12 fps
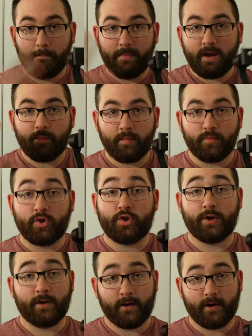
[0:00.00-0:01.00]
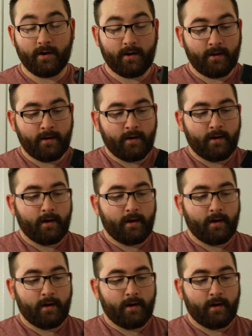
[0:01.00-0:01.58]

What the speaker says: with minimum jitter.